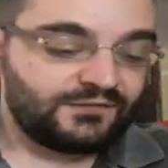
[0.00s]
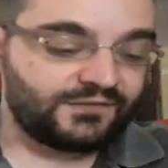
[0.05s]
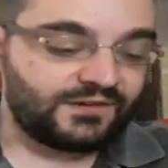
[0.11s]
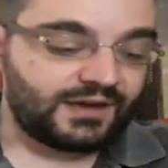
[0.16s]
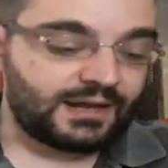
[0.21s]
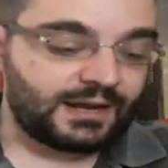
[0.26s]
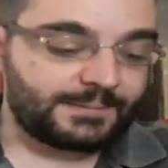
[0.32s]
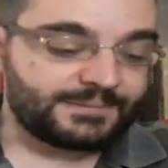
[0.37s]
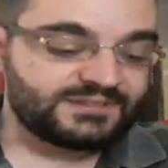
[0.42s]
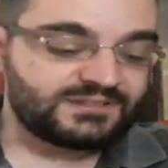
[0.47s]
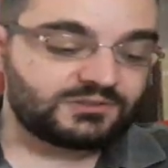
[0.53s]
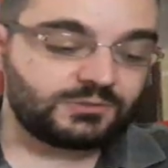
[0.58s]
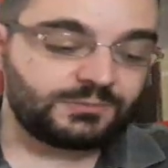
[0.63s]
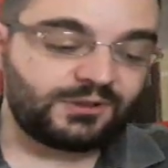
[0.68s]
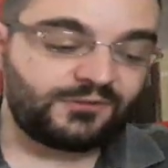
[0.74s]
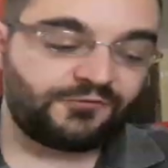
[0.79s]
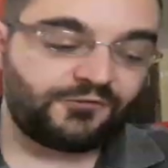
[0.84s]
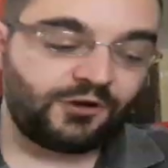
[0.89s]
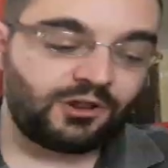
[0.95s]
perhaps to
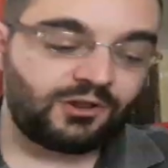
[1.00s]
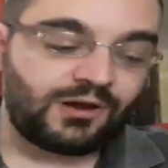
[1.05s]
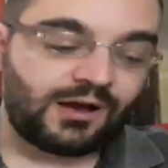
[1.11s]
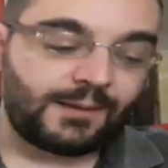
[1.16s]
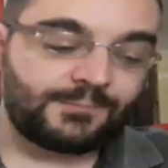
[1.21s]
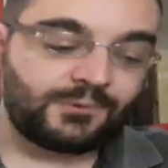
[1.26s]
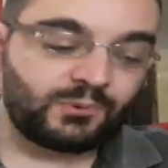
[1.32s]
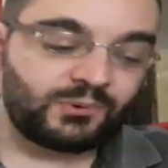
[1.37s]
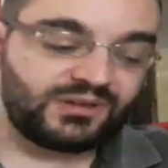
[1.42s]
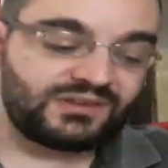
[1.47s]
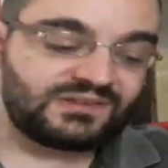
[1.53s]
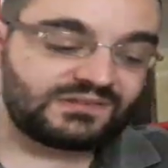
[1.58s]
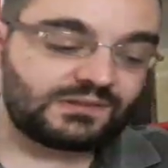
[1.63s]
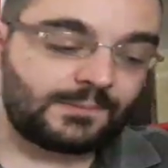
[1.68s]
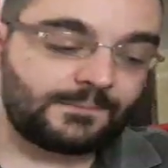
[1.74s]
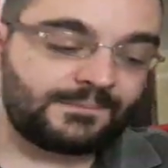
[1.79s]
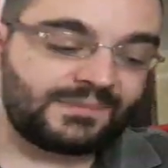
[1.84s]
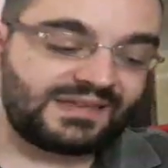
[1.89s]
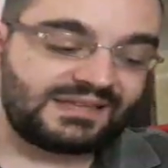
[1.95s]
be followed up with
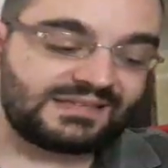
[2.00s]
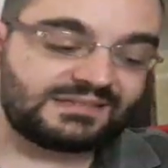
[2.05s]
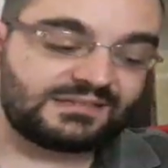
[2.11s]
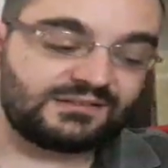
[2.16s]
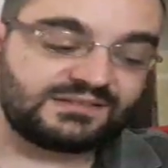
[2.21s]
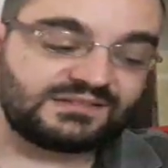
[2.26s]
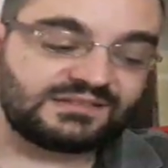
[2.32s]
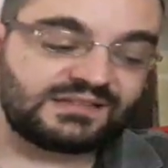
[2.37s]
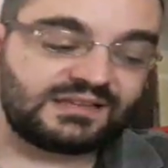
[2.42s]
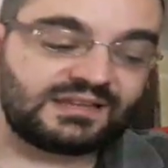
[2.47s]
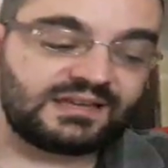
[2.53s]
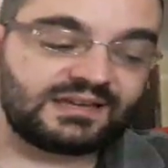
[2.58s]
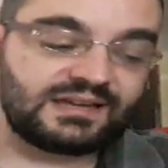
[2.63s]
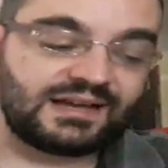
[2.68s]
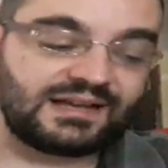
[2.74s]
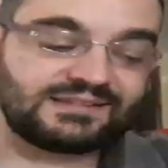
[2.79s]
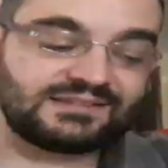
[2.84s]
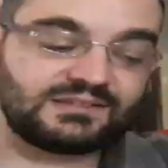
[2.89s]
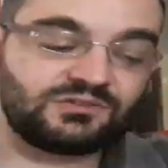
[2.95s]
some means of
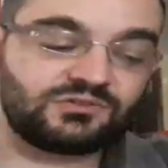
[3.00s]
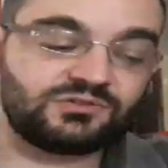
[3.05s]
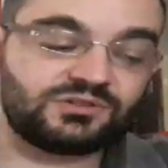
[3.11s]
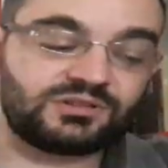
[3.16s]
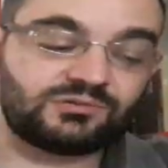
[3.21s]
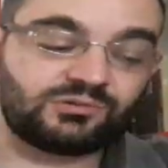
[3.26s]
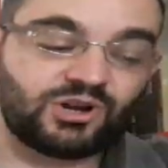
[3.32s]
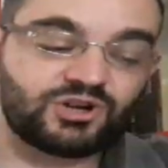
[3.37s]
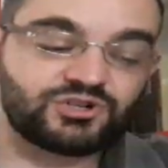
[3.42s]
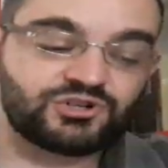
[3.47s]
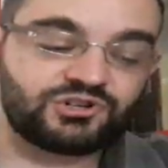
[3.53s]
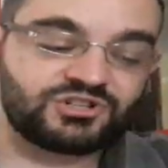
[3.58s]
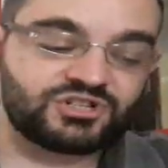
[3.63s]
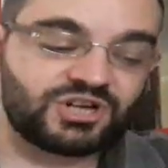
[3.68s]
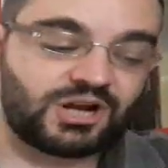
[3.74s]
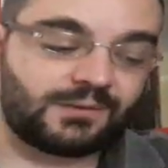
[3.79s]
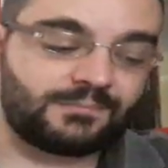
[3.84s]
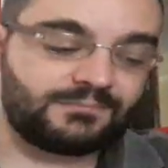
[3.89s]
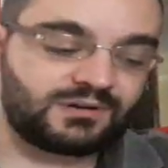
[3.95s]
sealing us into the treasure
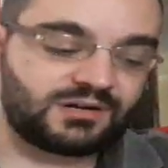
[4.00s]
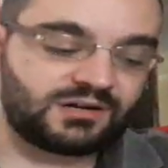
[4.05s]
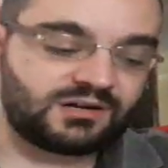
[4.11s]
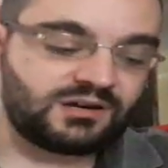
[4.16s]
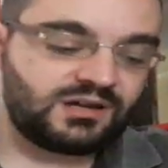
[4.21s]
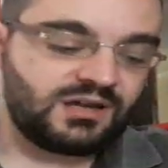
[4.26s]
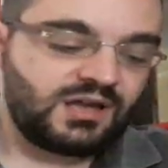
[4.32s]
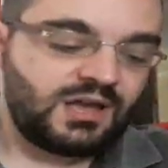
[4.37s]
chamber,